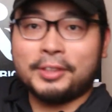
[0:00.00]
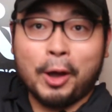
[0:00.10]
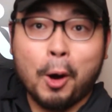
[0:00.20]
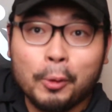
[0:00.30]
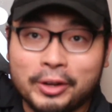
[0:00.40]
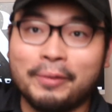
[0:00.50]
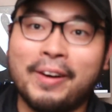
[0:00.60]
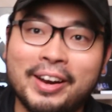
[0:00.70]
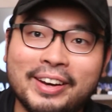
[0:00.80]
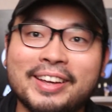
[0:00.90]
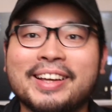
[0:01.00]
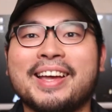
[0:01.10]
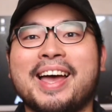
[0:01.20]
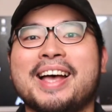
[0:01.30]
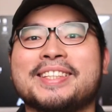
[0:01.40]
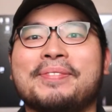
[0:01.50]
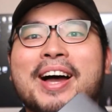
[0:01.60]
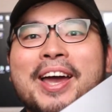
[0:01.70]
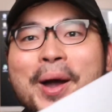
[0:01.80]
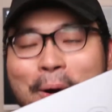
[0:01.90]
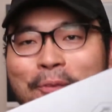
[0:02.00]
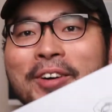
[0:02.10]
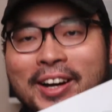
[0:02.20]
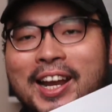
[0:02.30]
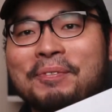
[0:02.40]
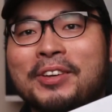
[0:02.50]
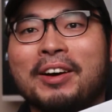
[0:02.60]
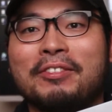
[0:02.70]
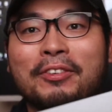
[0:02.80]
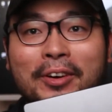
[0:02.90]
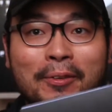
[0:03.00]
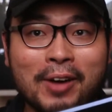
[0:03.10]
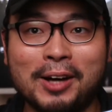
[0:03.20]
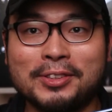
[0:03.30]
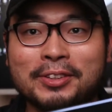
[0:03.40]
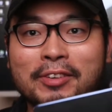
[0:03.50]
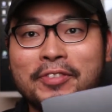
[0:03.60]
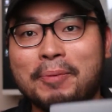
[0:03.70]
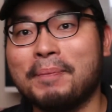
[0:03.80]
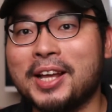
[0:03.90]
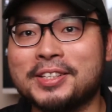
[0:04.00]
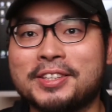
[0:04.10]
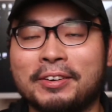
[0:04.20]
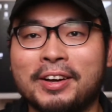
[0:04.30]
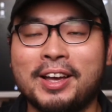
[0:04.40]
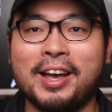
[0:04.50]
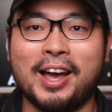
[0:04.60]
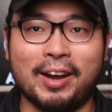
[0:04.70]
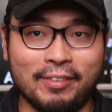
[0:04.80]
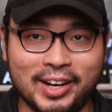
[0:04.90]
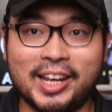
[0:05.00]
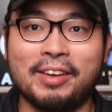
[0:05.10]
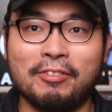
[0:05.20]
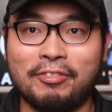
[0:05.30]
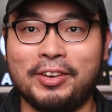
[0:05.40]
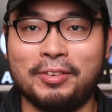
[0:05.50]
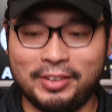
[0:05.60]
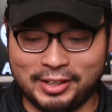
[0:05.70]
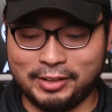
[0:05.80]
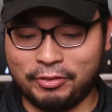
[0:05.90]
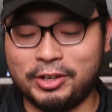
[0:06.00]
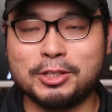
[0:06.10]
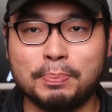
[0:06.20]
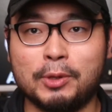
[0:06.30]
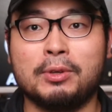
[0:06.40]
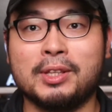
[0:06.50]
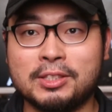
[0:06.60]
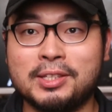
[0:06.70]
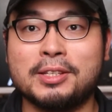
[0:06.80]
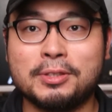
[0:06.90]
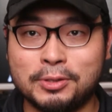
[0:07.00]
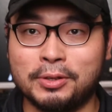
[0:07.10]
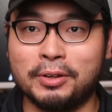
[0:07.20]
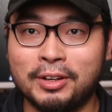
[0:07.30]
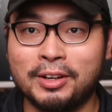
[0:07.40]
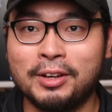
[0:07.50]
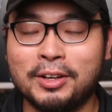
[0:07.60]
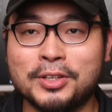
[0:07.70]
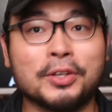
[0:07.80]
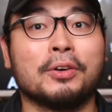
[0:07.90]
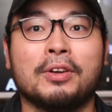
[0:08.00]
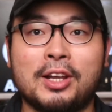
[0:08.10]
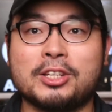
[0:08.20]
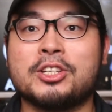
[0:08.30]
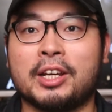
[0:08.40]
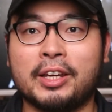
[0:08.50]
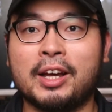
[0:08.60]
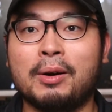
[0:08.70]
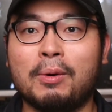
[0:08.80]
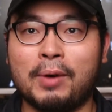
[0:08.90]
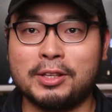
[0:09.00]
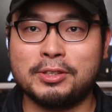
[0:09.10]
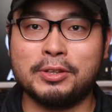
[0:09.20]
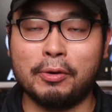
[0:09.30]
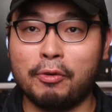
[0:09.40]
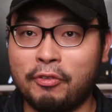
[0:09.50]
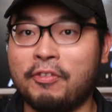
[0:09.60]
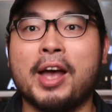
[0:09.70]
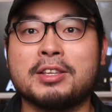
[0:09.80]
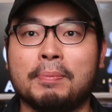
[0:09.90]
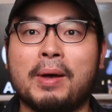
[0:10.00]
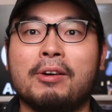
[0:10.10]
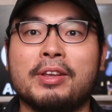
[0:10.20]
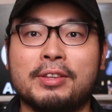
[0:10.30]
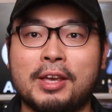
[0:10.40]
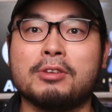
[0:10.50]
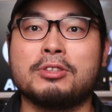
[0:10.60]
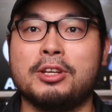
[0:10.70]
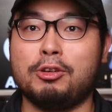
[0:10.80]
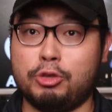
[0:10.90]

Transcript: the older one as my work laptop for a while to a few months, so I really can feel the difference between these two. So let's check it out, what's so fast about Intel's new